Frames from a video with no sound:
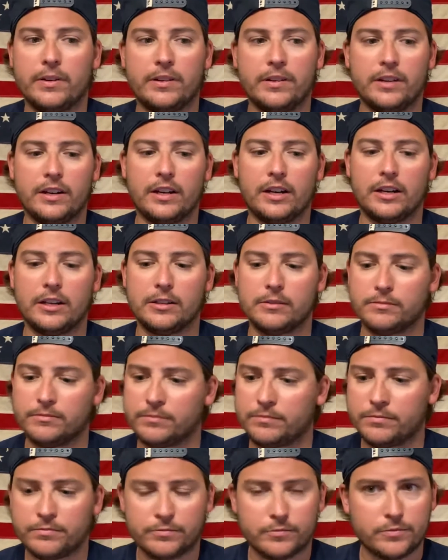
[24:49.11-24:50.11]

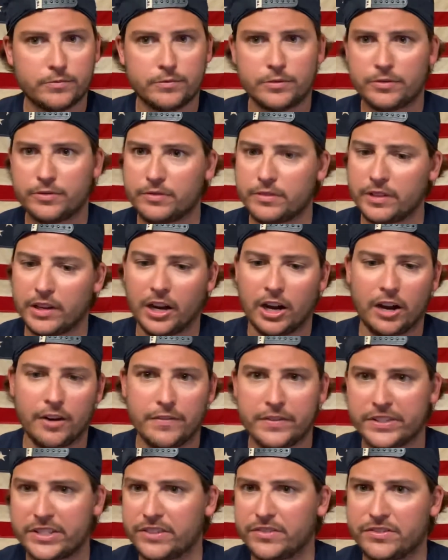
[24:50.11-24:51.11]
The
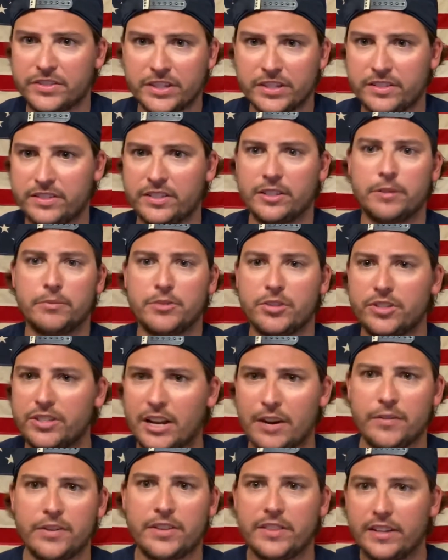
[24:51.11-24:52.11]
offensive system, just
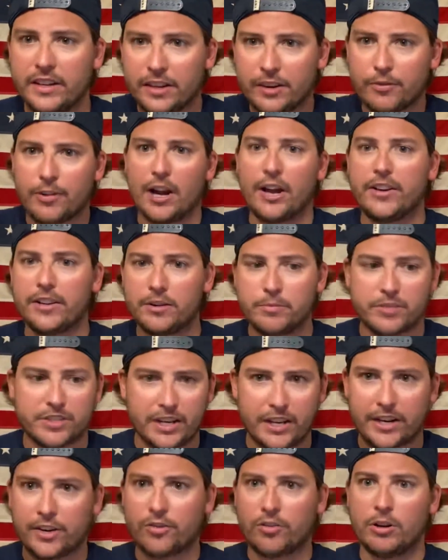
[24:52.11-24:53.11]
everything around him was
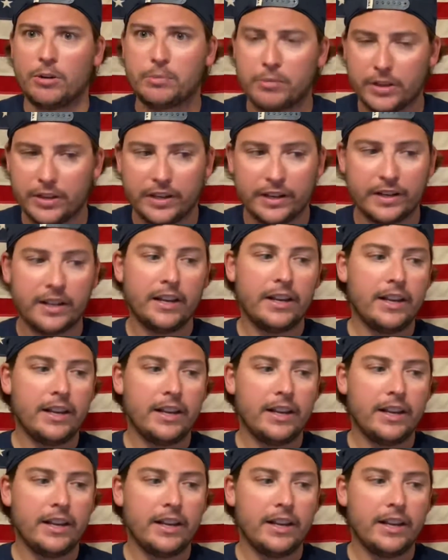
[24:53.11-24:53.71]
kind of crumbling.